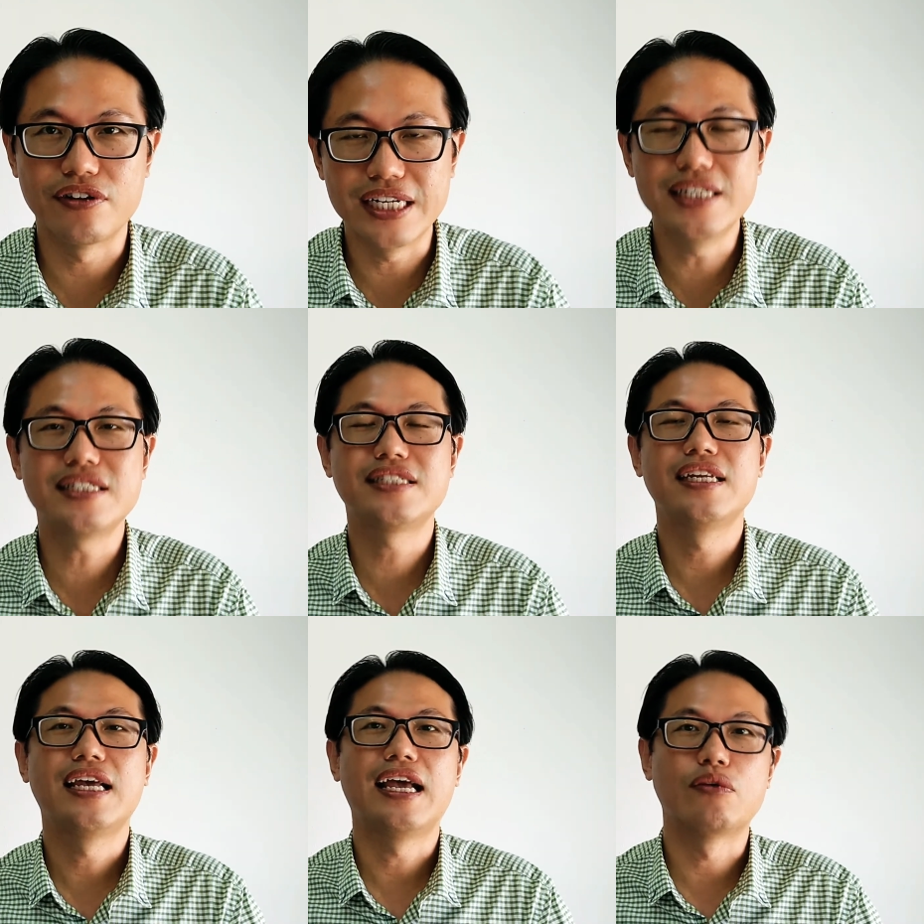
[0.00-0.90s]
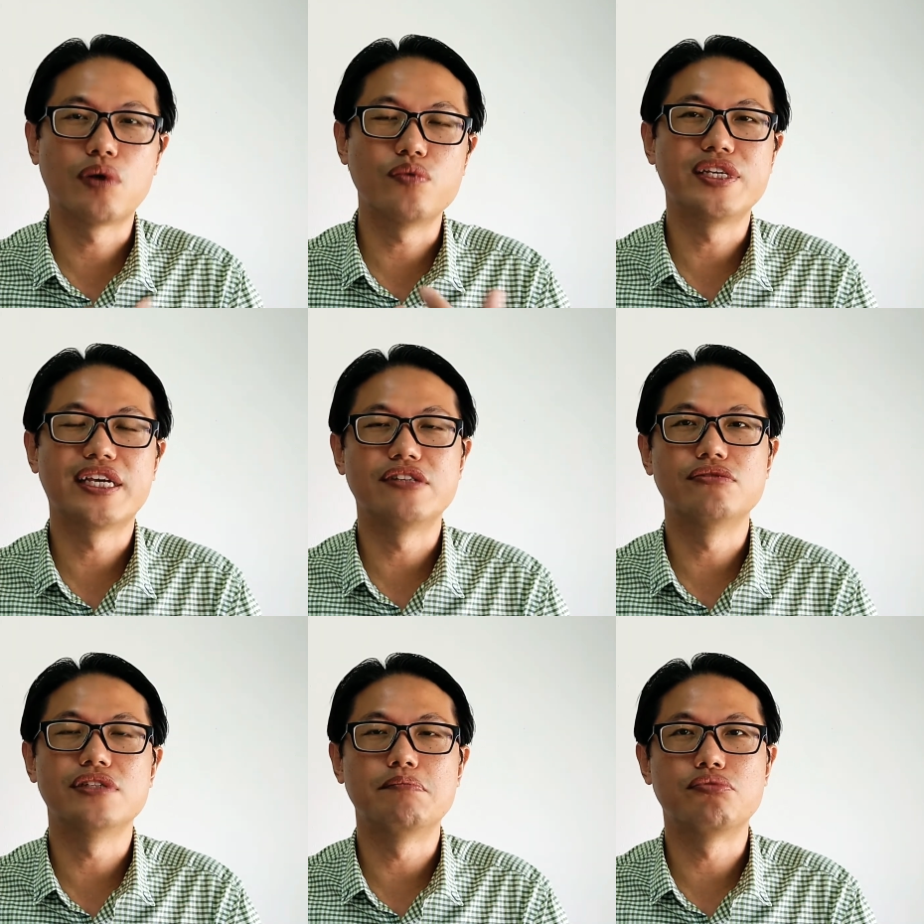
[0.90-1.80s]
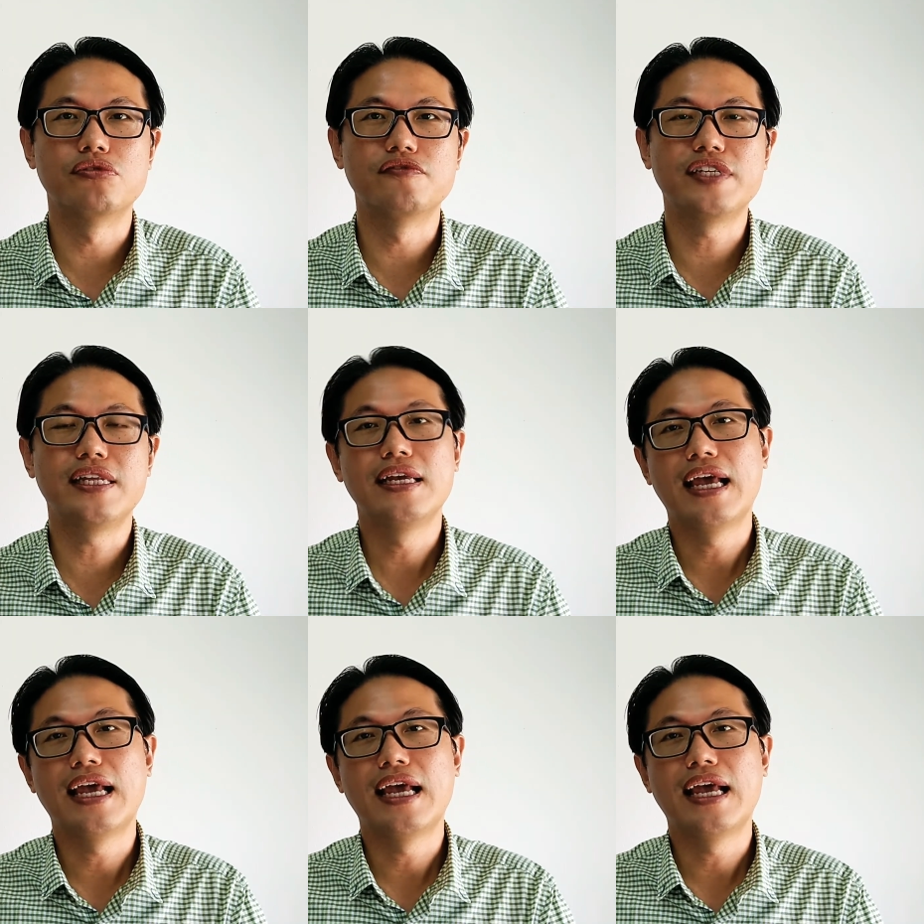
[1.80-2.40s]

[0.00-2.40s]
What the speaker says: us and what we can do to improve it.